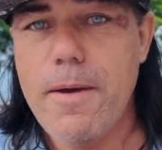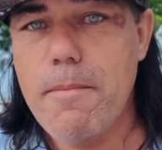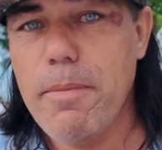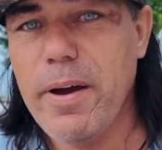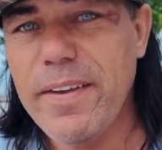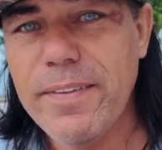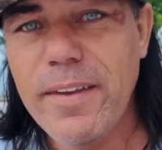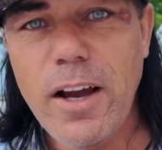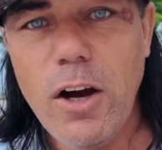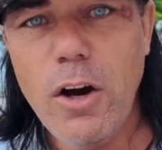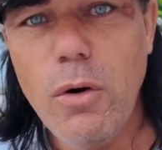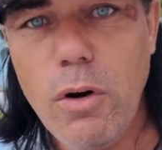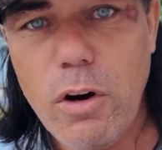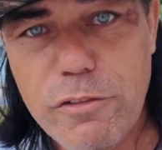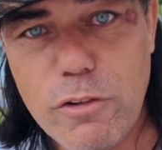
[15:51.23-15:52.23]
By
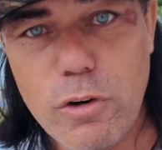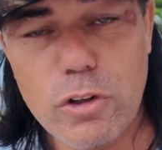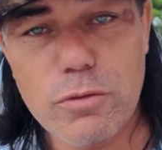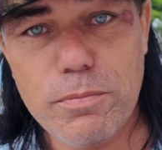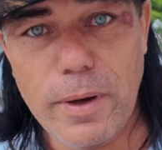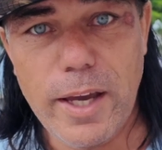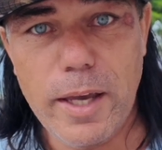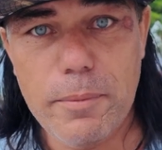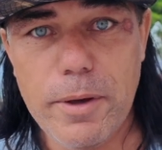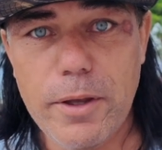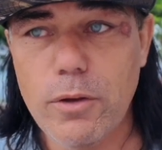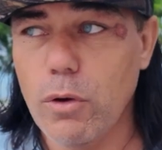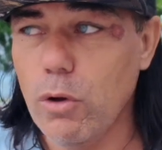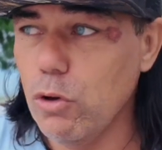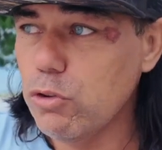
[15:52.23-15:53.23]
now, of course,
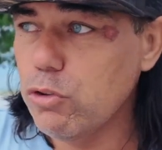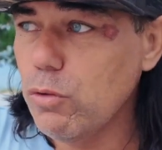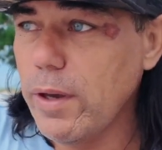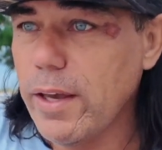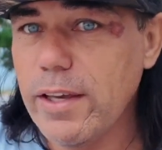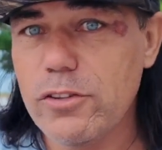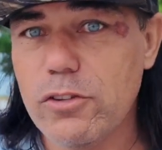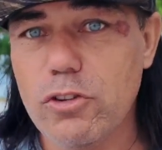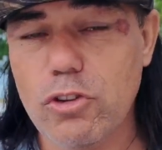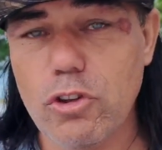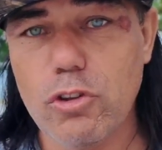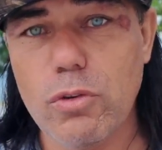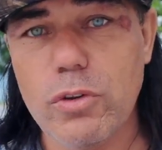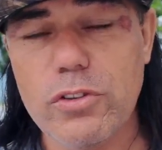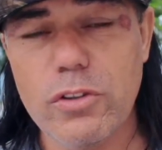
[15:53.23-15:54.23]
Bybit also has
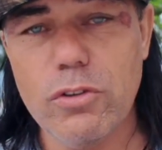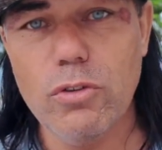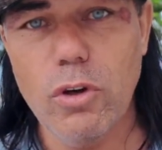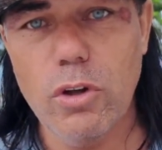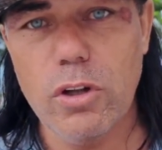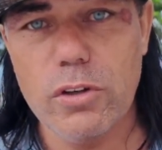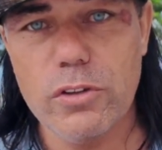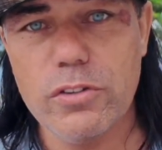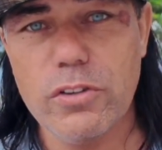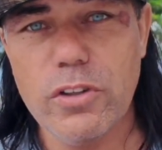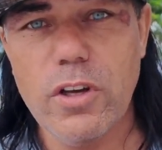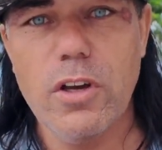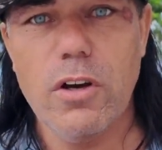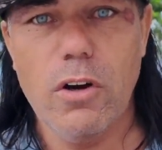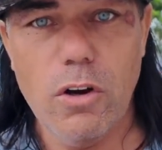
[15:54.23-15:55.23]
euros and dollars
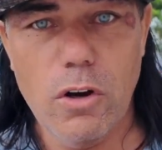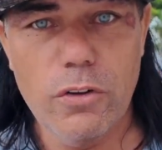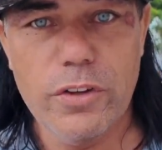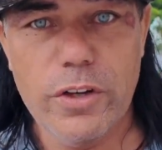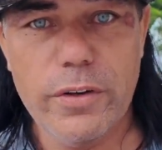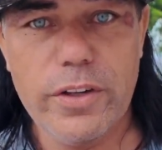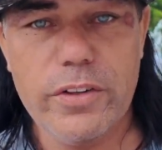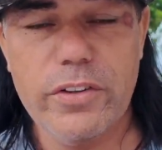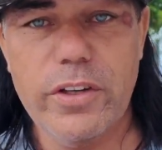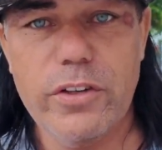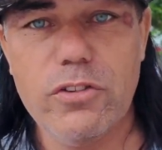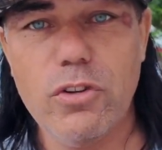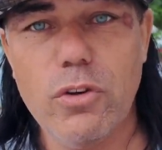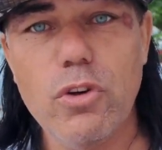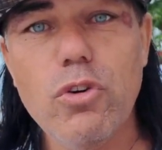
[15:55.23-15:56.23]
on their exchange.
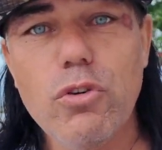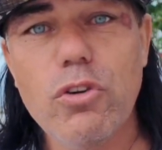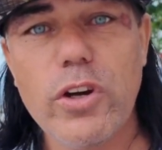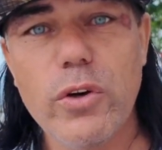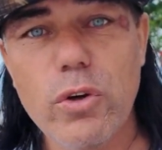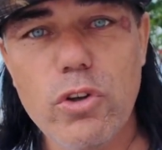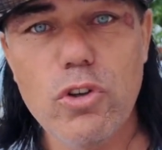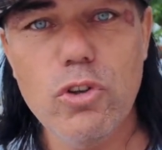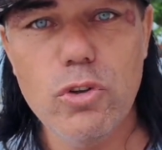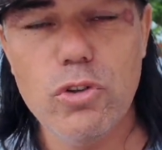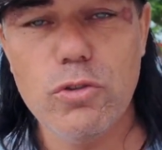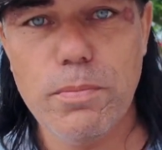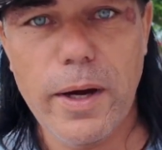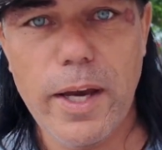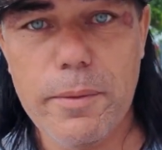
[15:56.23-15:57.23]
So you could
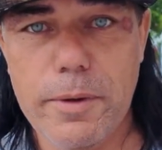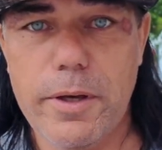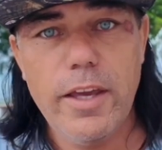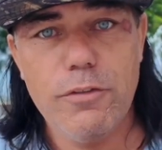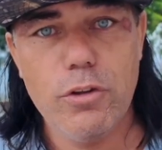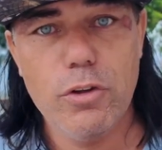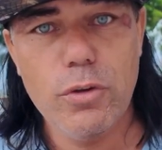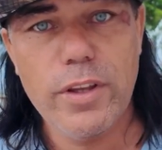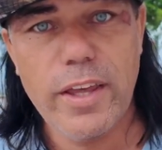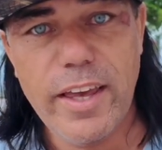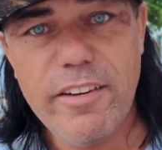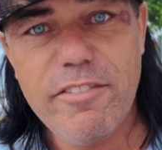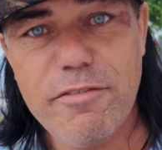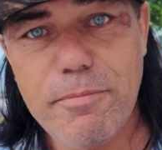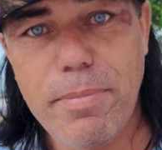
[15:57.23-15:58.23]
use Bybit. If you don't
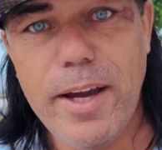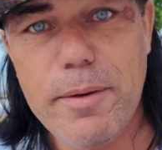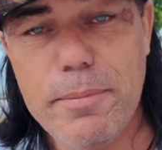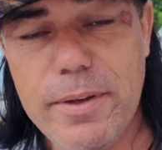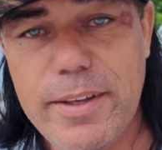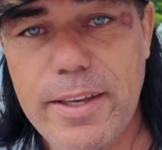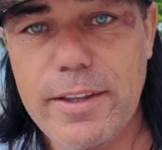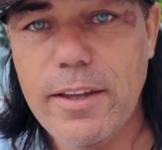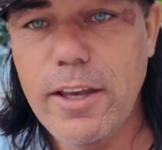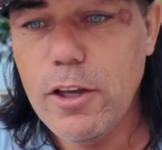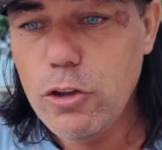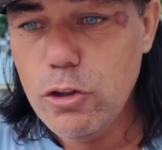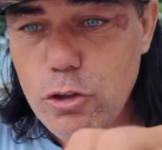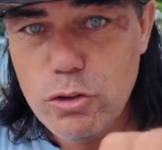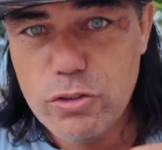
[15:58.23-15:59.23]
have Bybit yet,
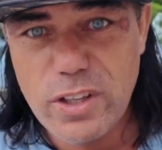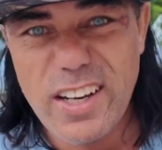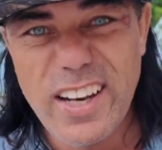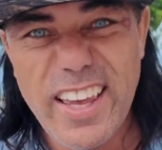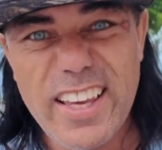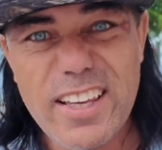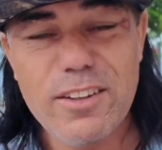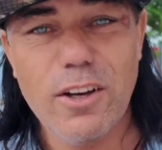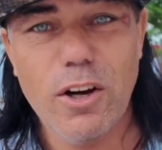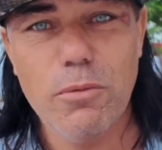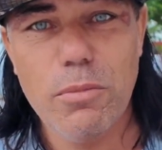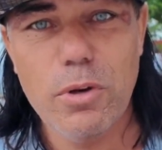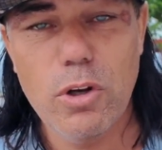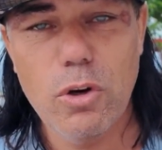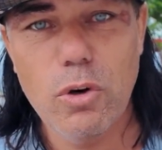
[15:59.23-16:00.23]
use the link down
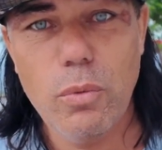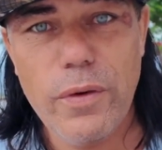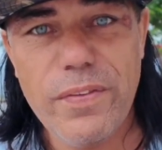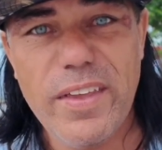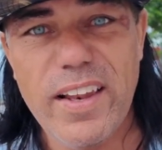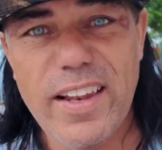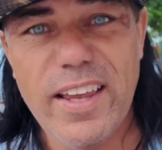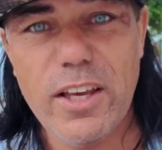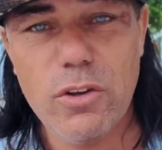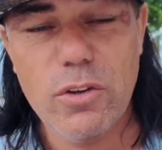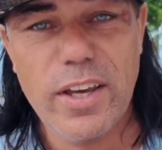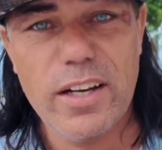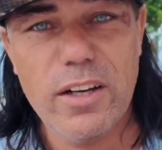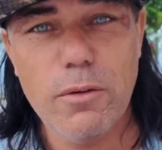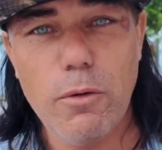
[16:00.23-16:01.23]
below. With that link, you
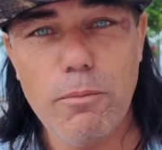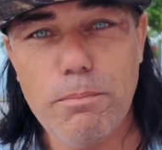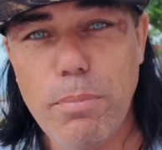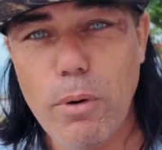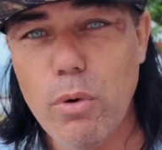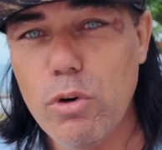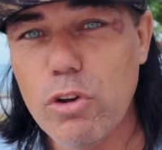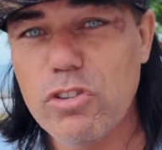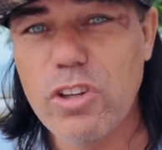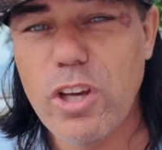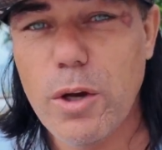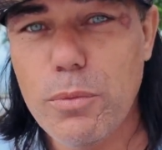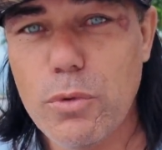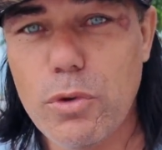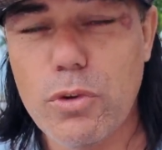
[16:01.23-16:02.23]
get a bonus
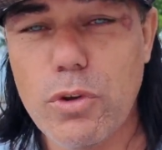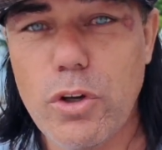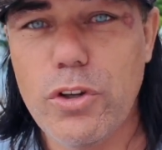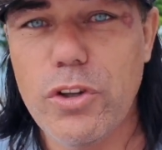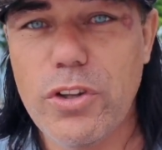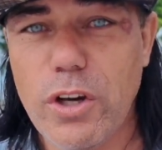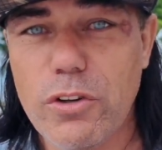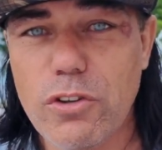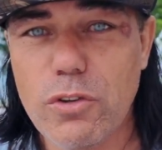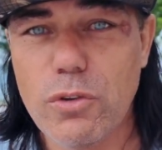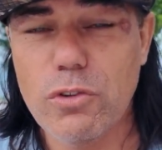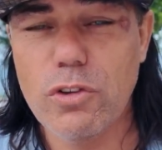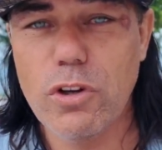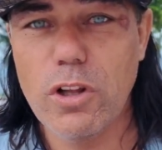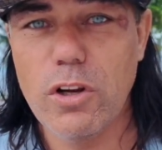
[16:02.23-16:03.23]
up to 30,000
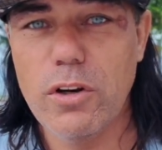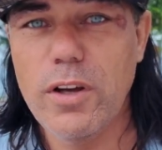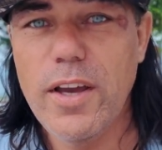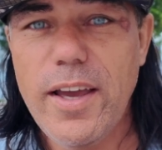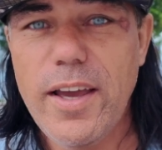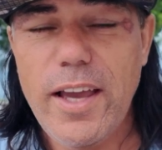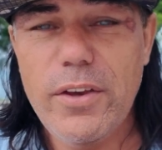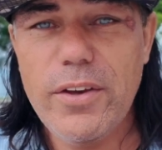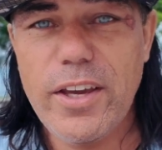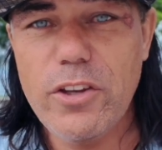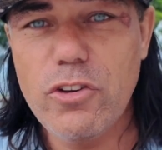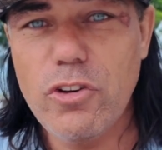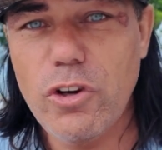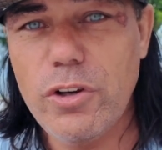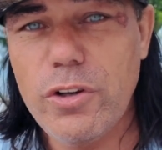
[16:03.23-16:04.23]
US dollar, and you
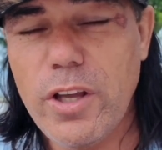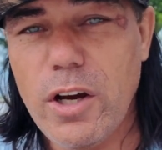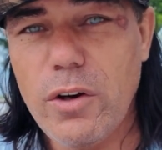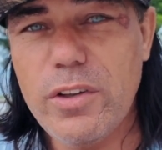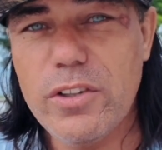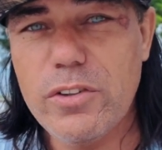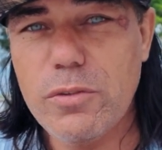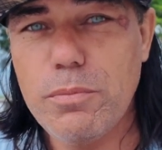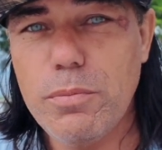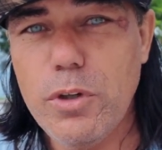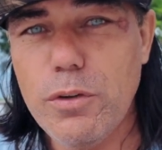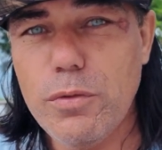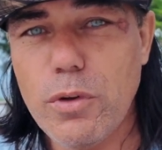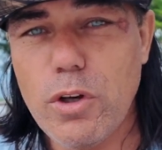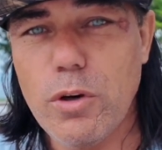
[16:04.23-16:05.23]
can join now this
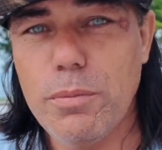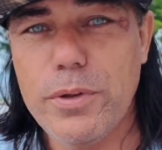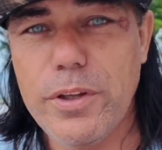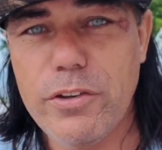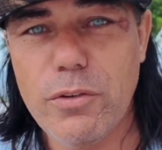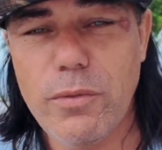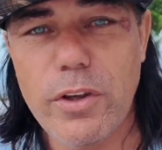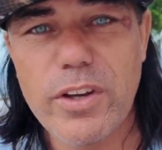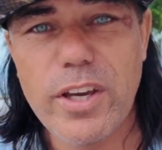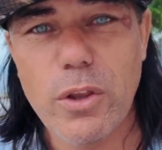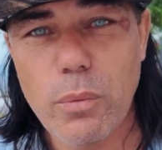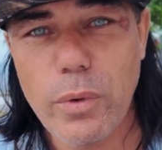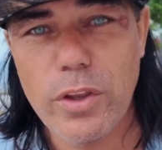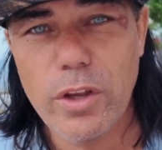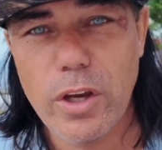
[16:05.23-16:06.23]
beautiful competition where you
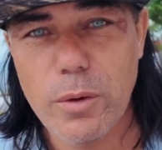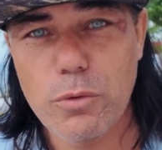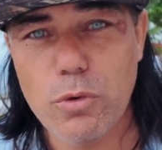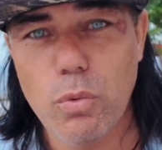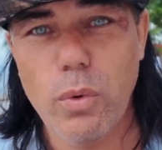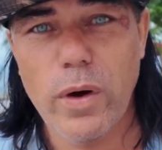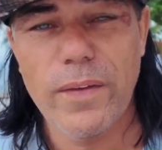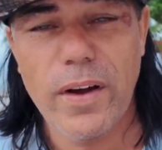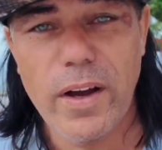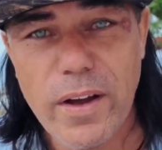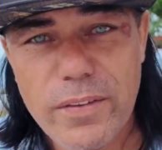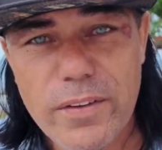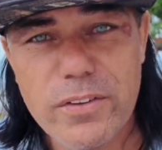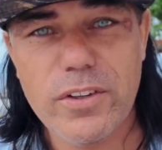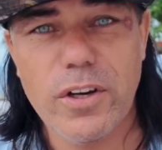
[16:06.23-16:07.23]
can win up to
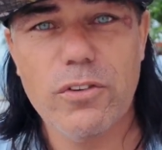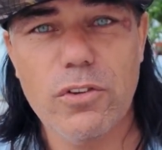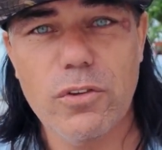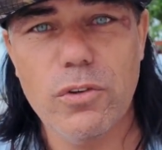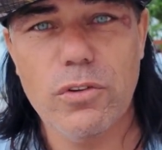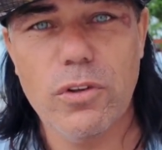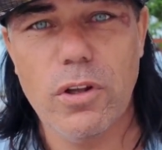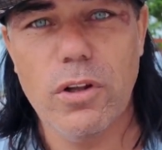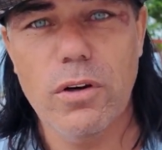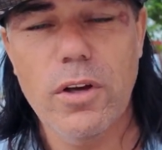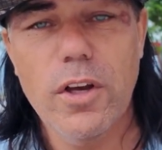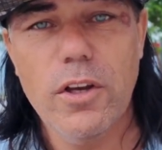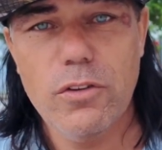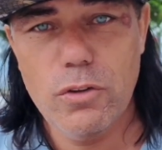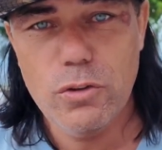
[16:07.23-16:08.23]
100,000 US dollar.
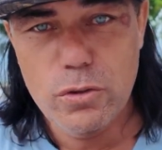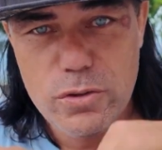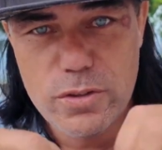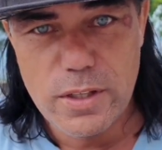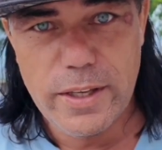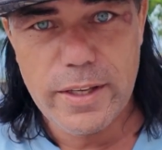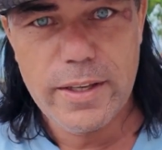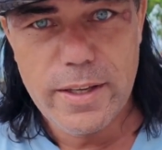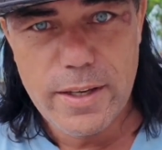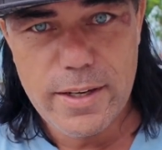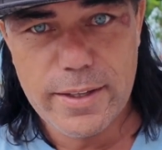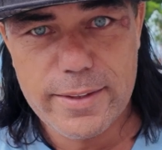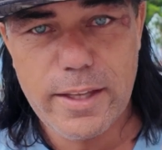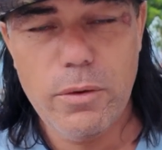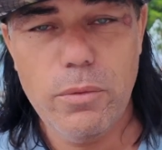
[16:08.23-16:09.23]
So use the link,
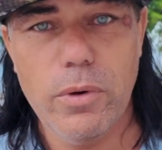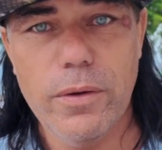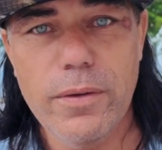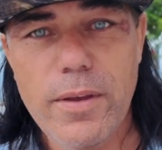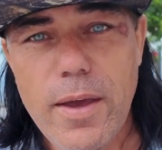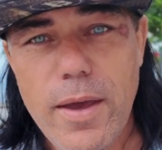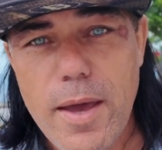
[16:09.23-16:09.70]
click that one.